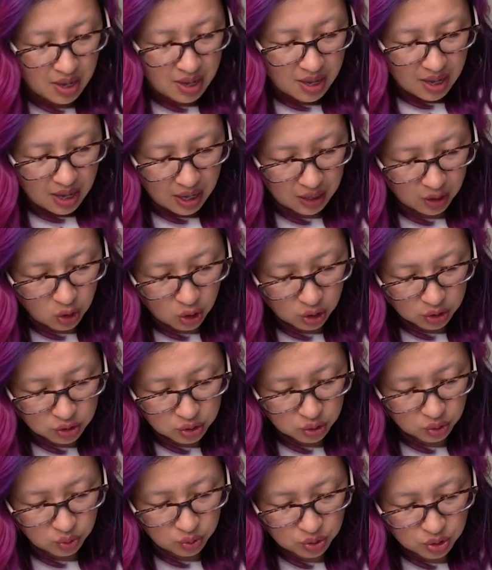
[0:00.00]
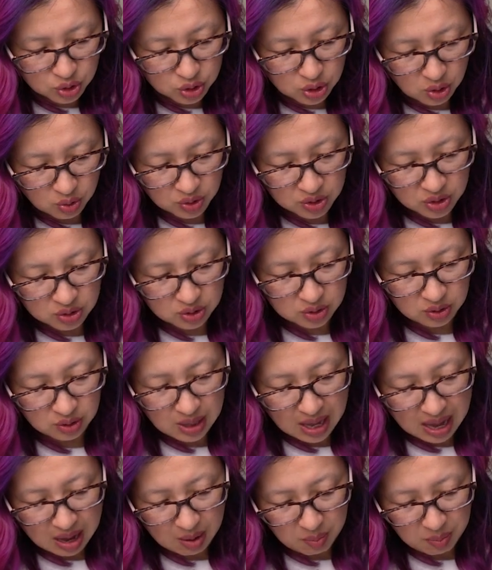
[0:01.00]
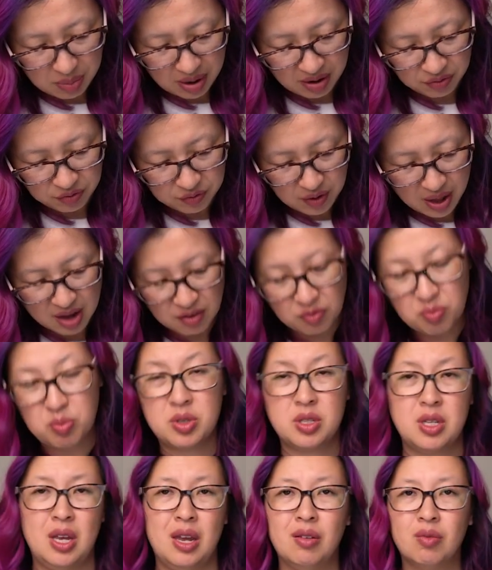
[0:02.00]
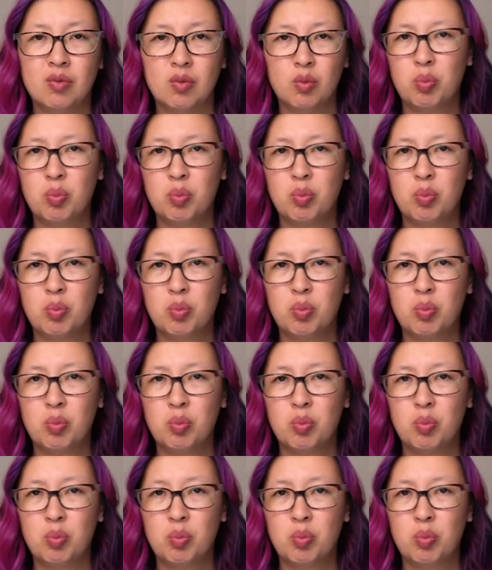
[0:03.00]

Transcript: and cost of goods sold is still up by 5%,